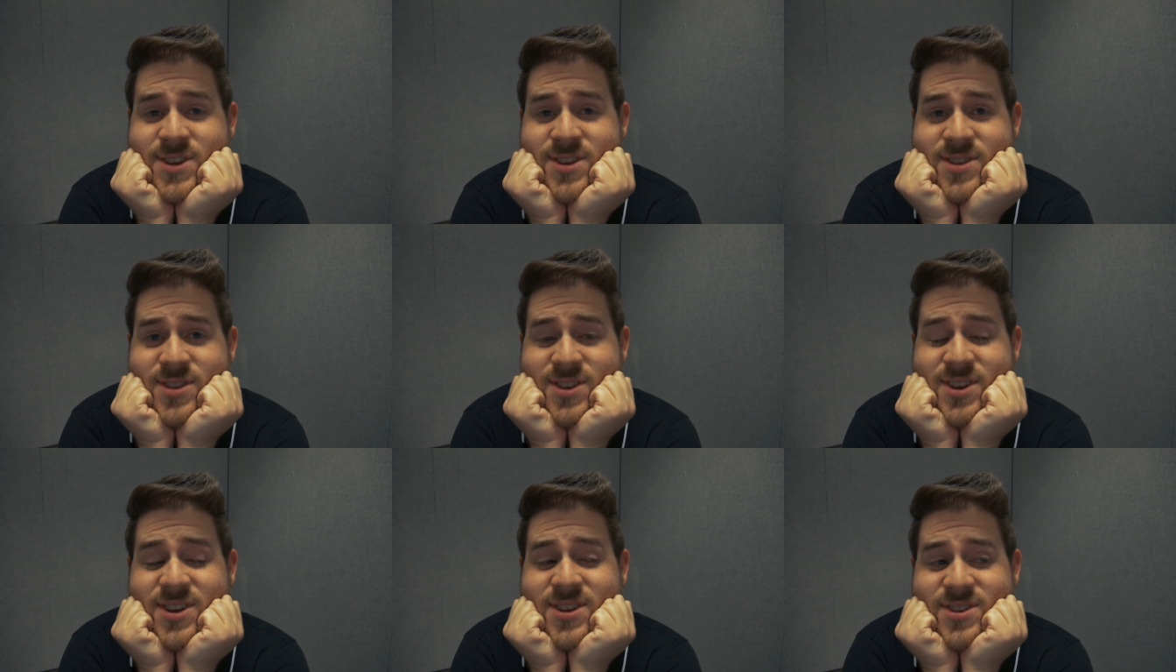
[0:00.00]

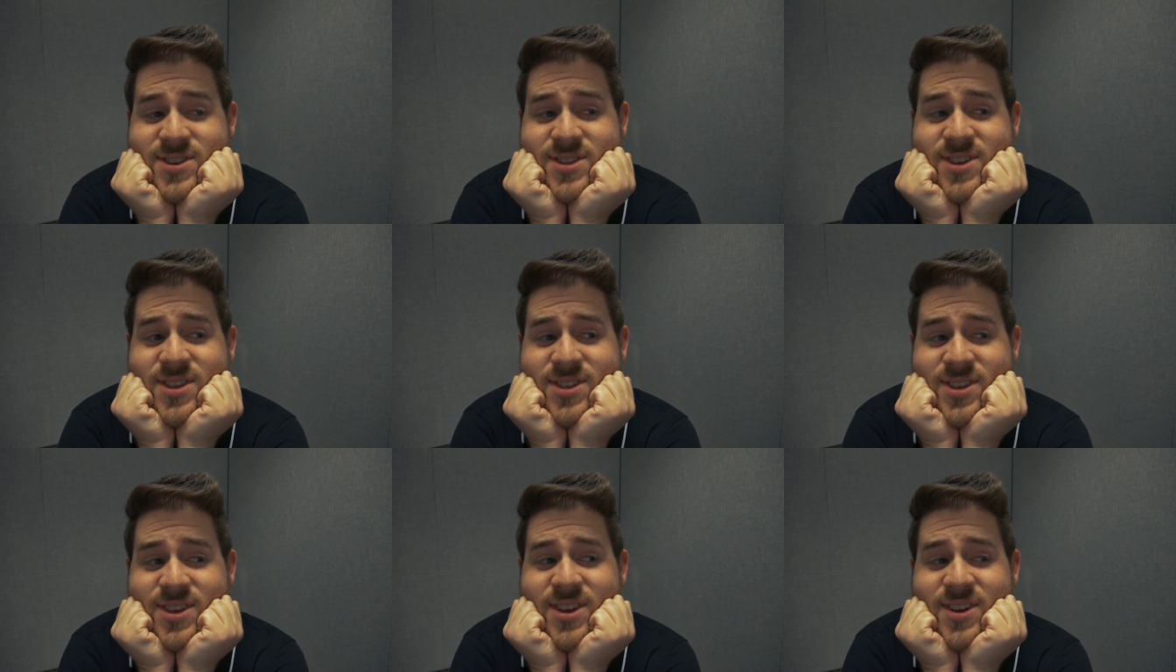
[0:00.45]
These are
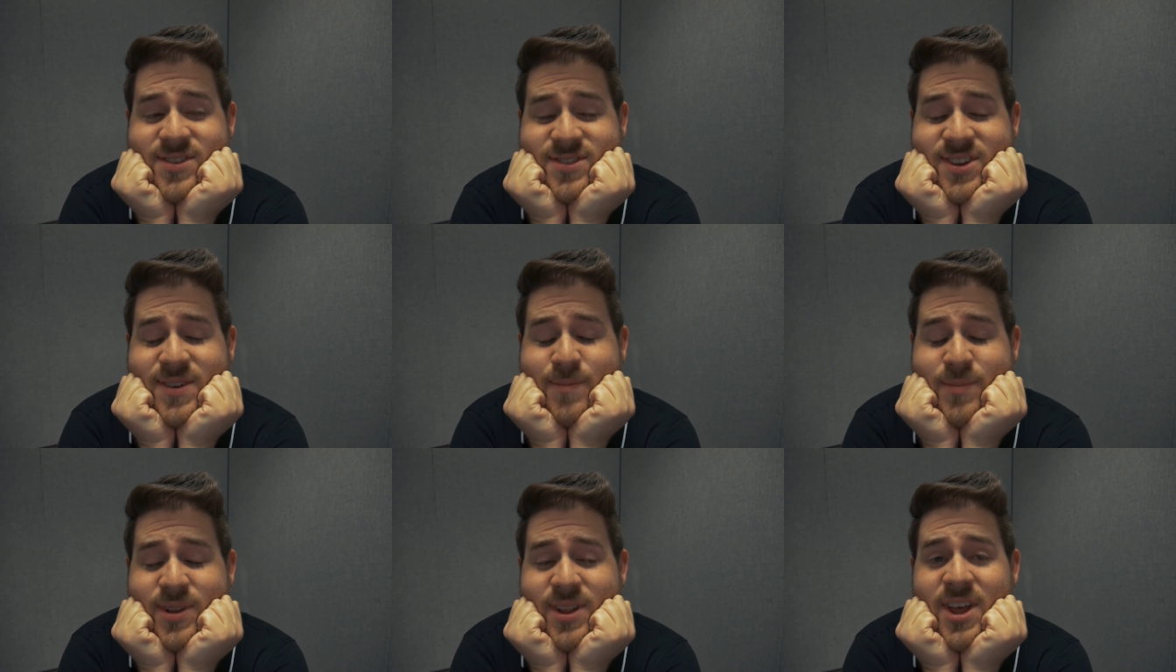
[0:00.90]
the things
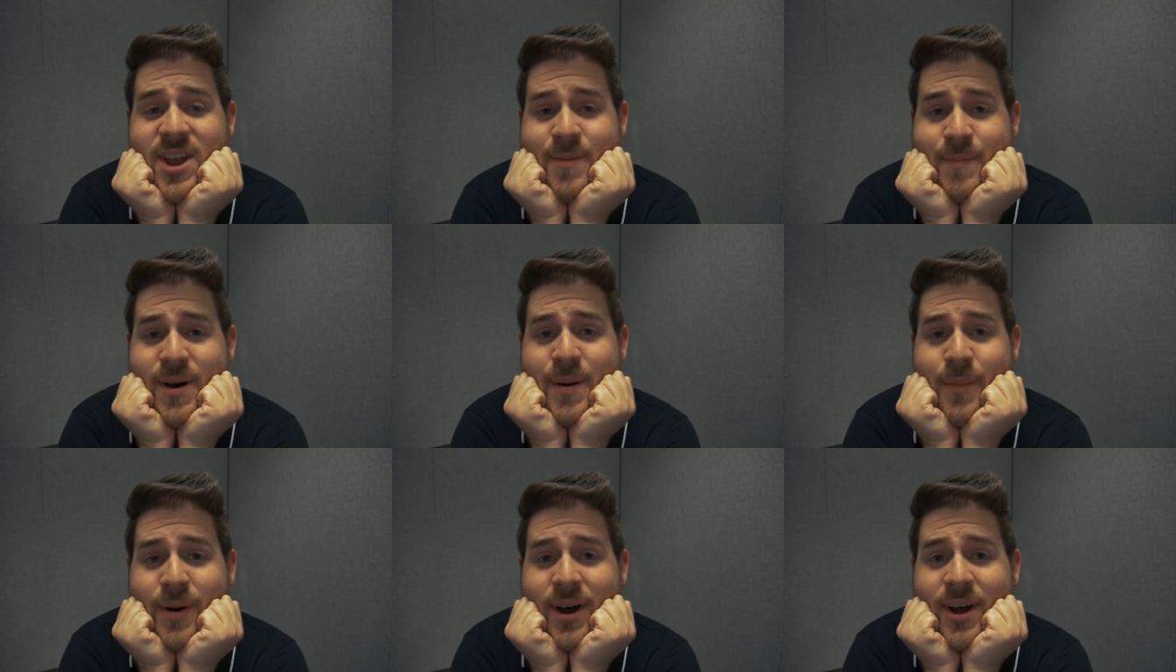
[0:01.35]
that plague
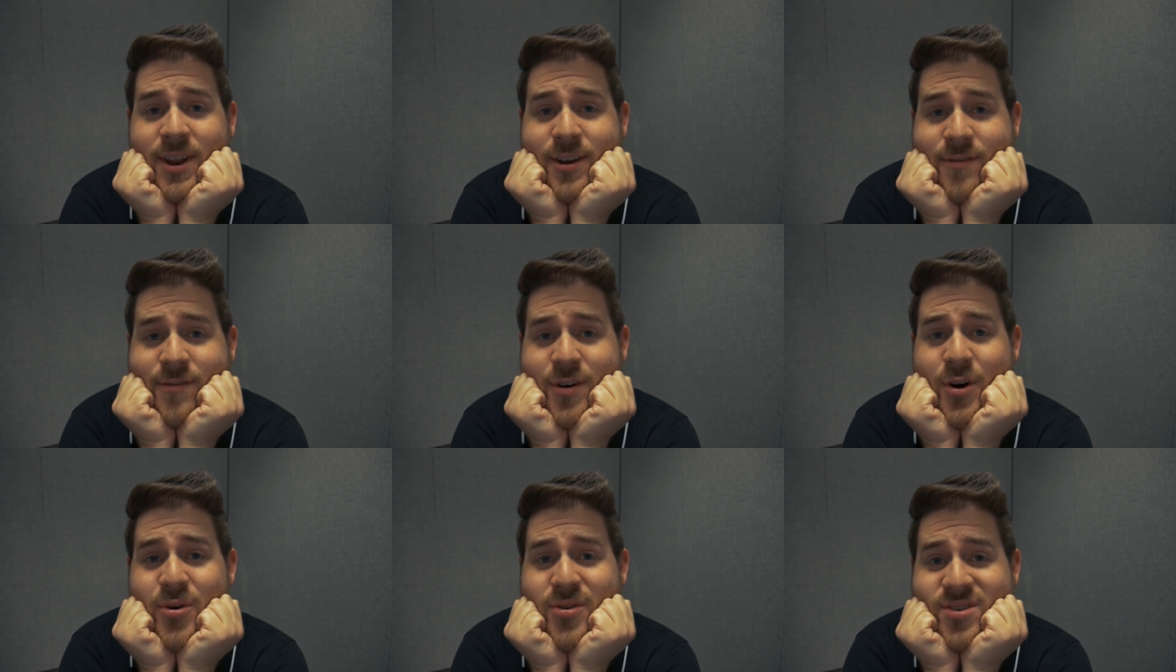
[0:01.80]
my
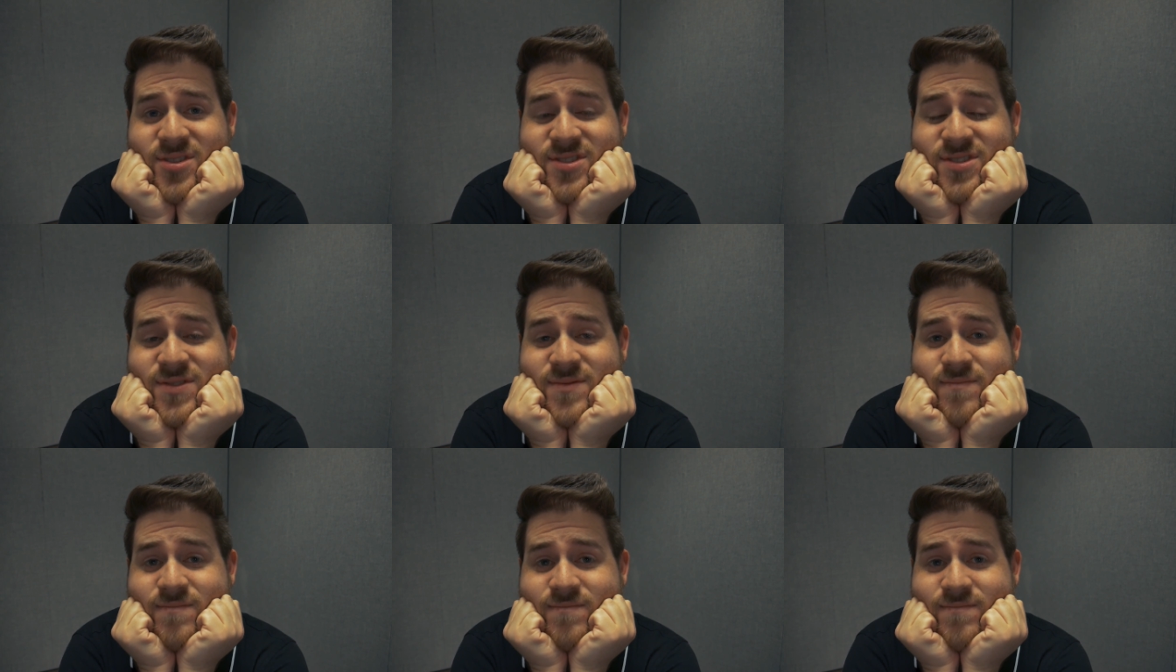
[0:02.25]
mind,
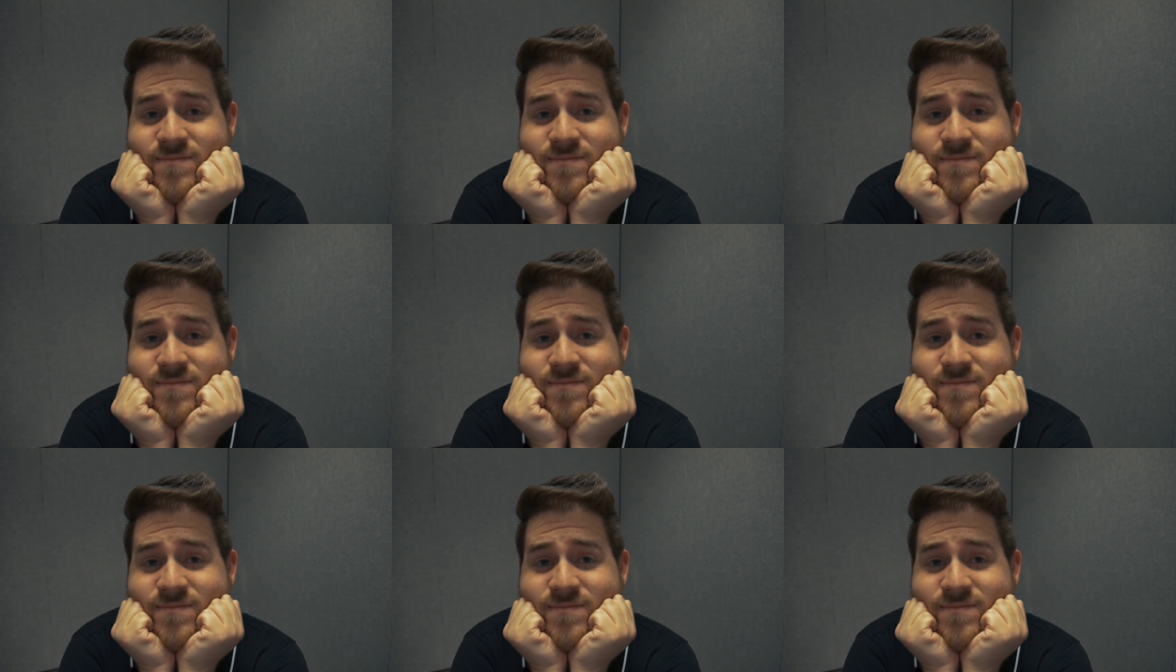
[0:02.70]
folks.